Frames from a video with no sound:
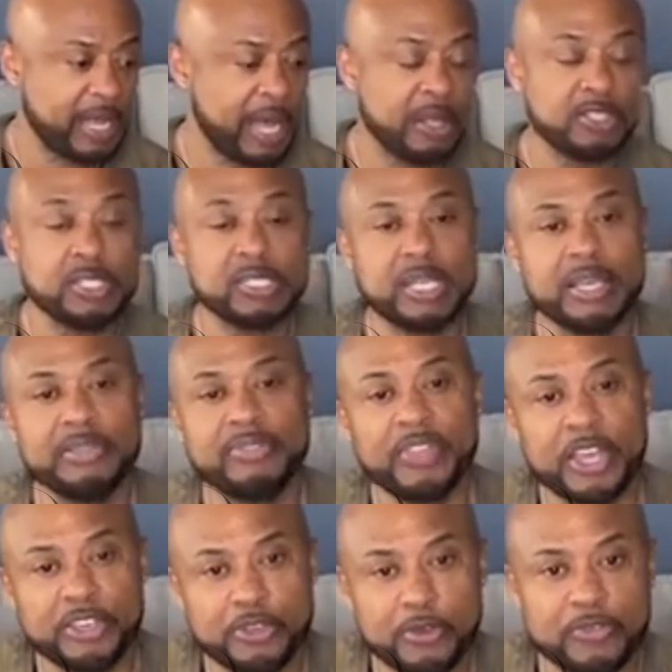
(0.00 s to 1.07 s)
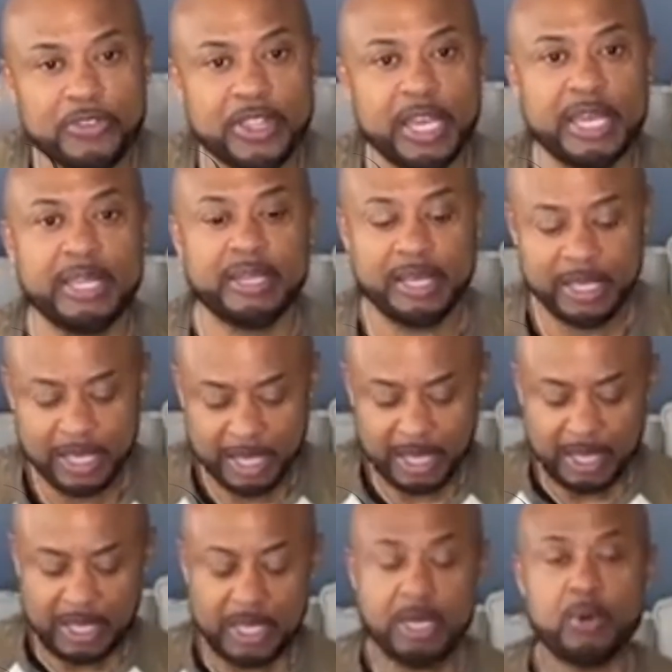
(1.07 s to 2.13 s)
I'll just say thank you for that.
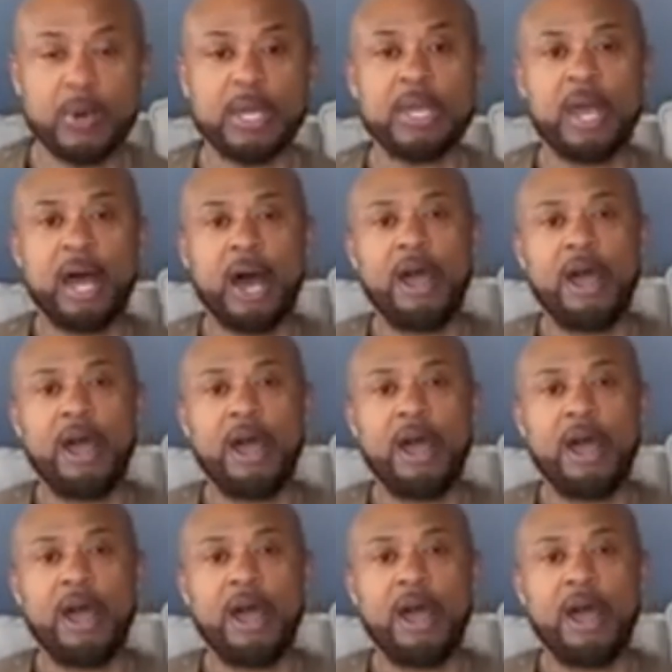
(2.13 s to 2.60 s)
Anyway,